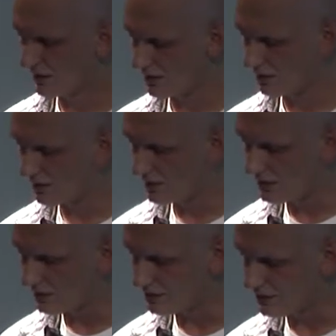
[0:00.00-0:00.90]
If
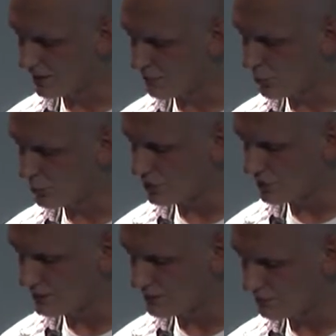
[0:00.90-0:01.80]
the stack pointer
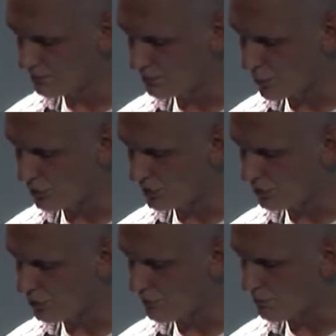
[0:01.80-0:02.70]
is
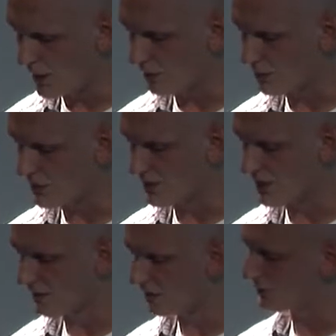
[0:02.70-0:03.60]
pointing to the payload
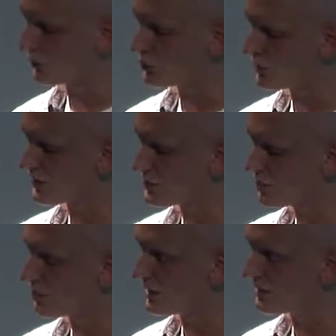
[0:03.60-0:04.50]
itself, it will just
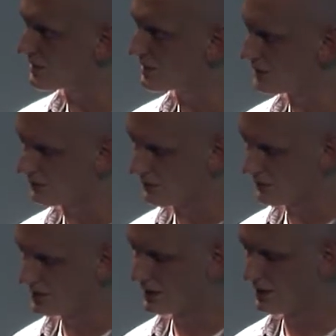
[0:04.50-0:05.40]
overwrite itself.
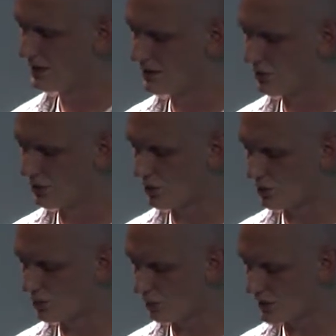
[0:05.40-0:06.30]
So
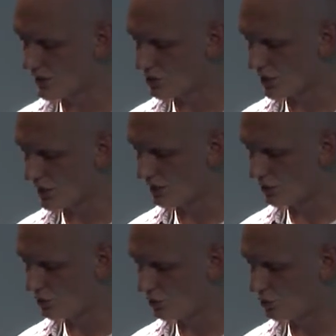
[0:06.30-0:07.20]
you're always trying
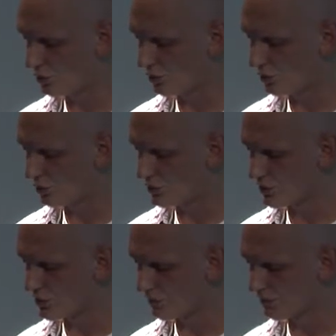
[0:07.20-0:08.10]
to, to
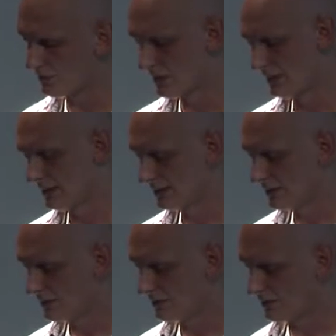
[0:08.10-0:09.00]
use some,
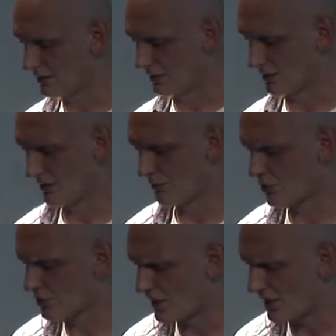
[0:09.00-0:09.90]
uh, in
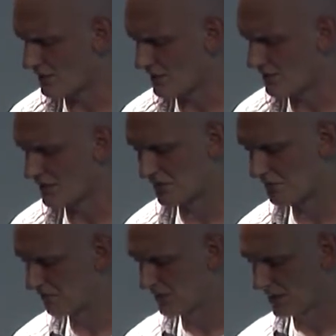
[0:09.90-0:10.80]
most cases,
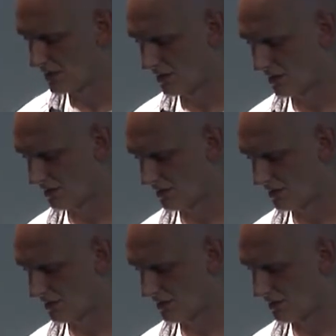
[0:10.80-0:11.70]

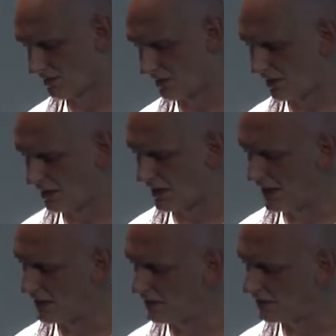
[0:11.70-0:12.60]
uh,
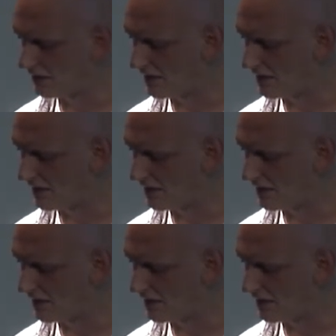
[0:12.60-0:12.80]
8,